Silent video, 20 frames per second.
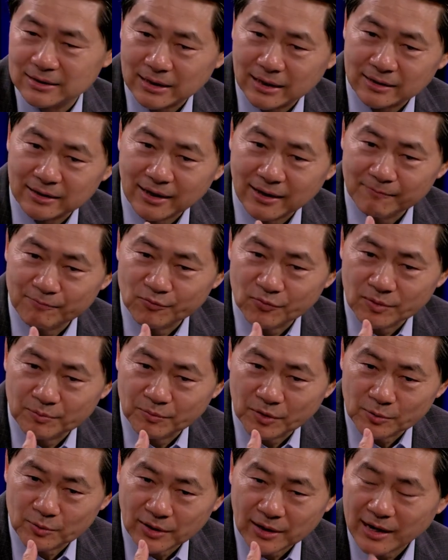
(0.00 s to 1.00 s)
and then
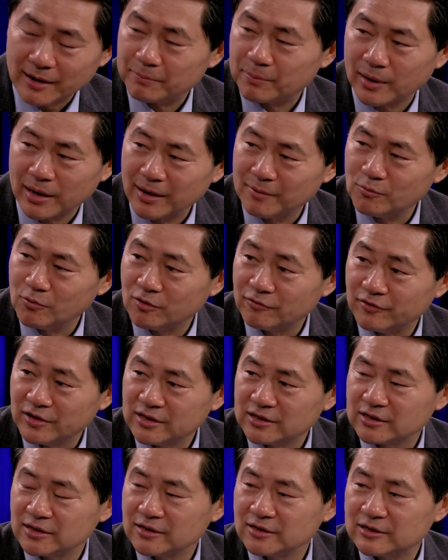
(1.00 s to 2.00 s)
people can apply more
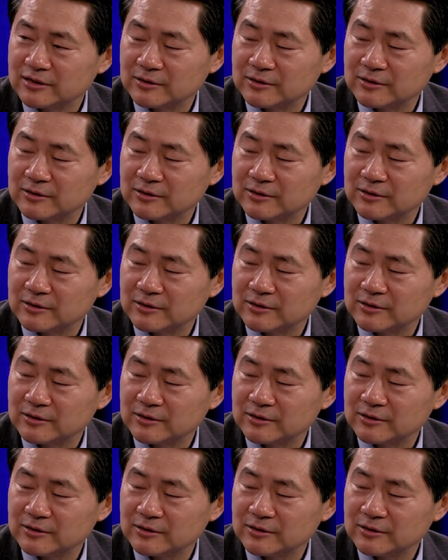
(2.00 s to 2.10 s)
visas.